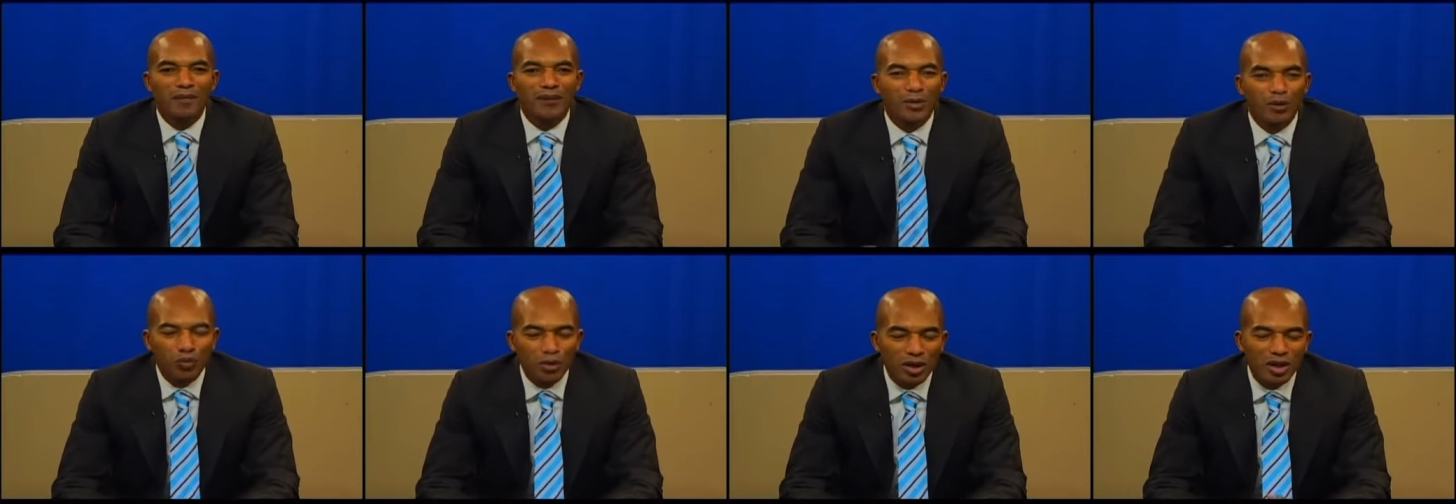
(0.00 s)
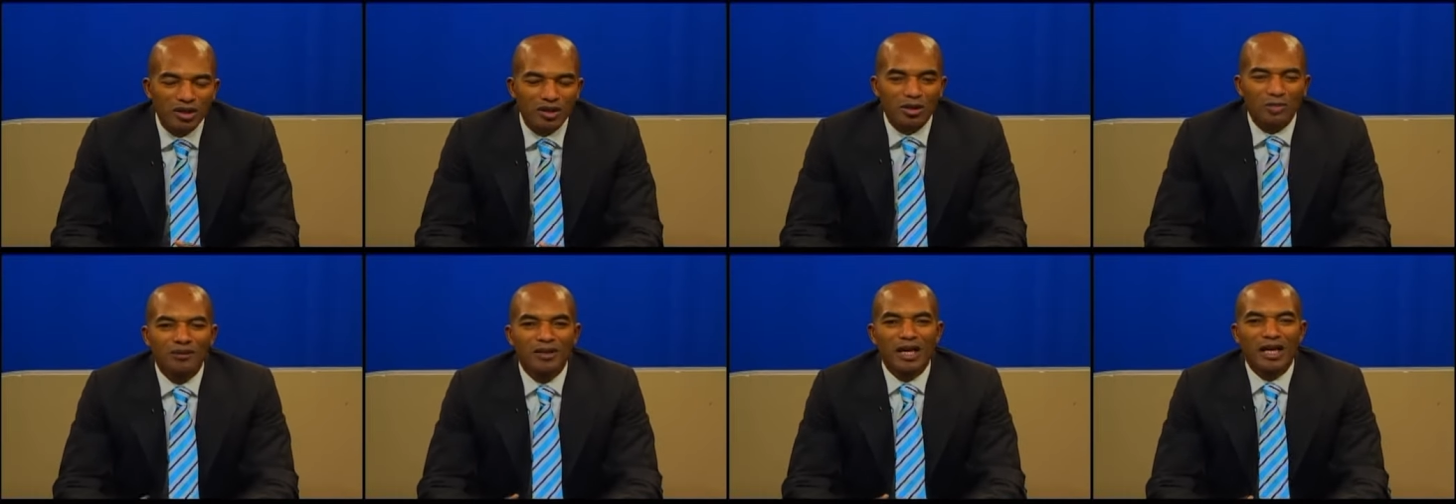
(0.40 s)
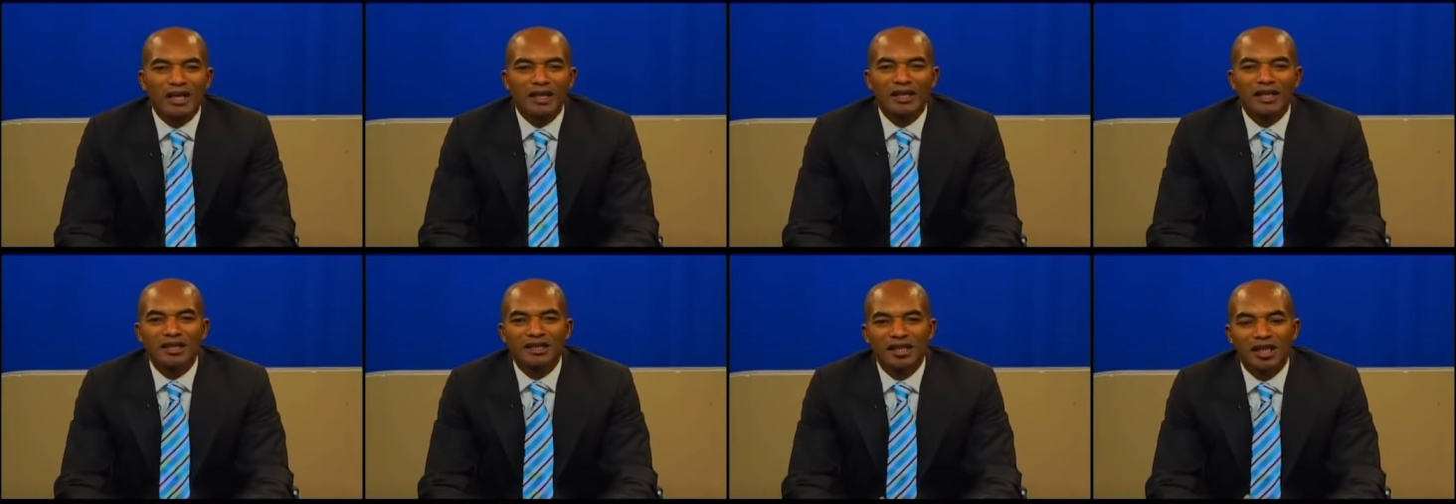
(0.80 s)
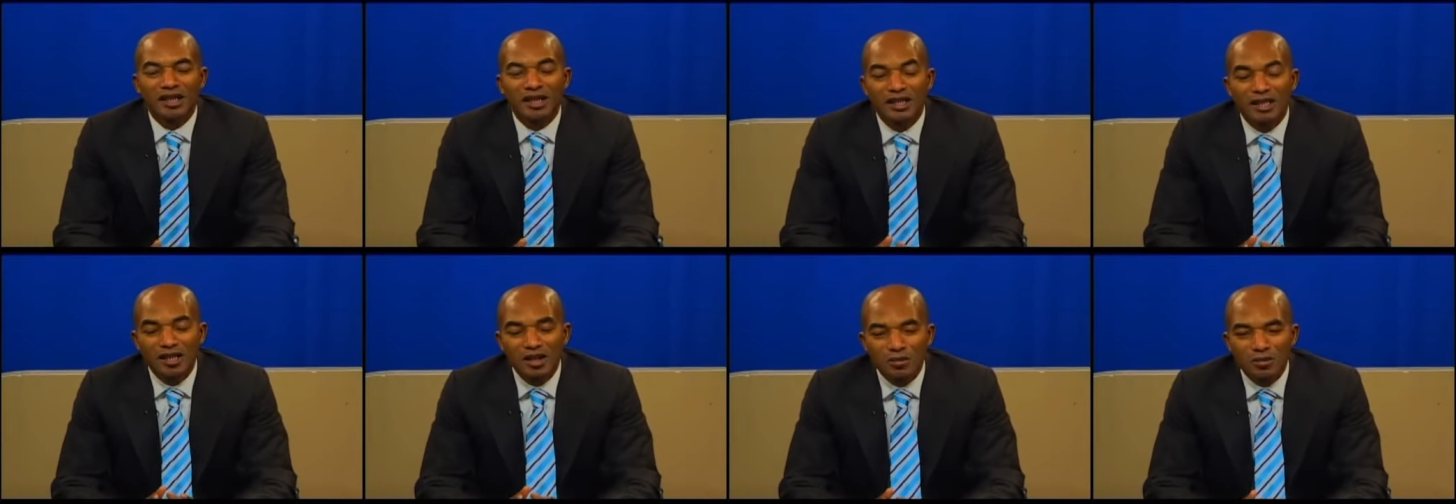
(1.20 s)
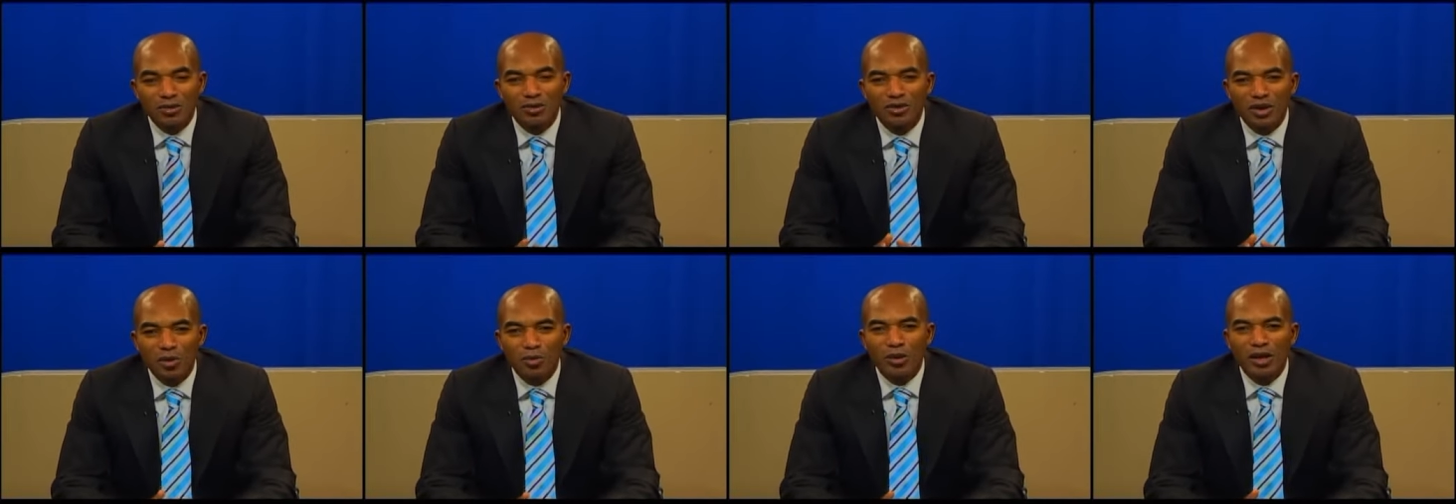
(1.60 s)
the rulers of darkness, and then the
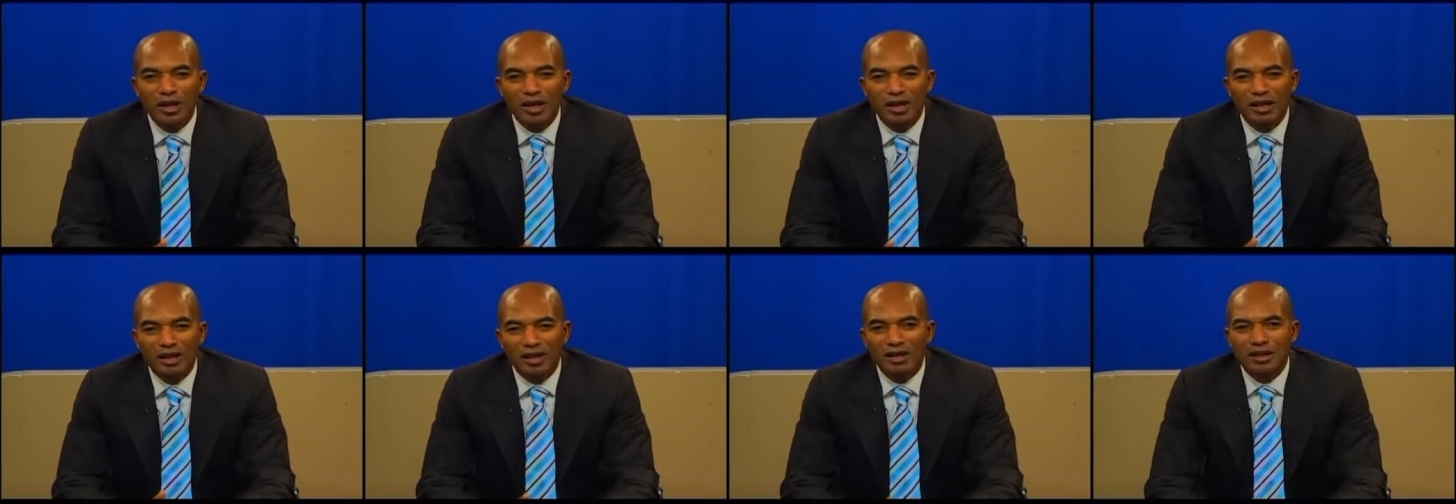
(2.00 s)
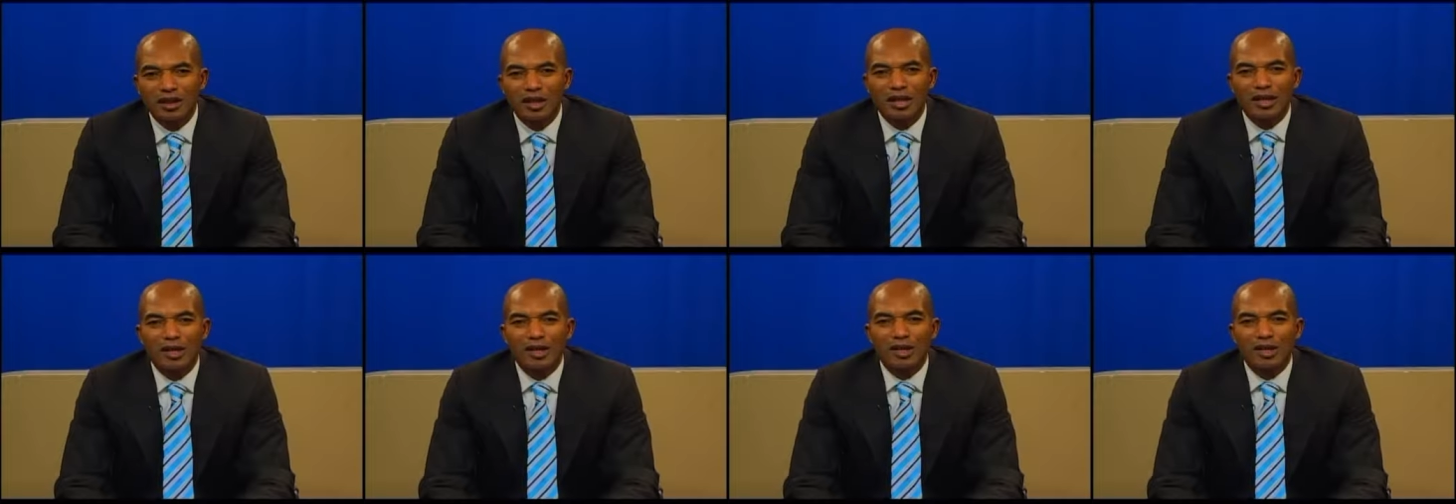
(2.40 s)
spiritual wickedness.